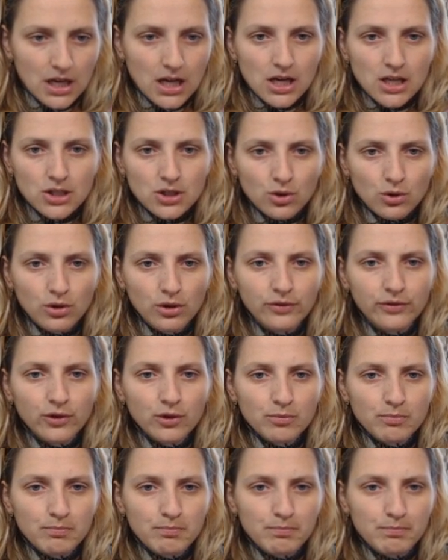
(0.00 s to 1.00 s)
So if
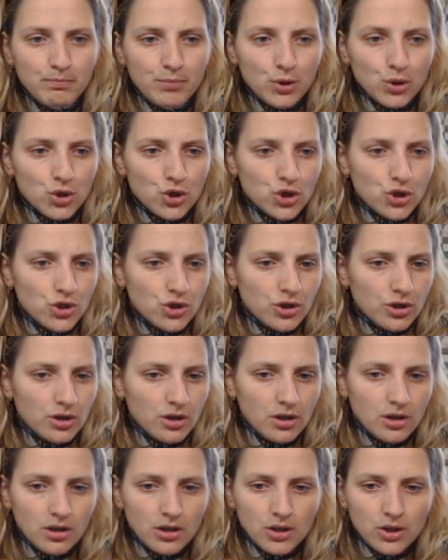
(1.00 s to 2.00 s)
you push
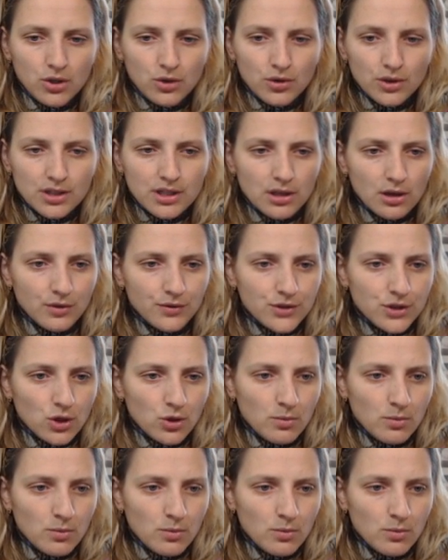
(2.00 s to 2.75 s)
yourself so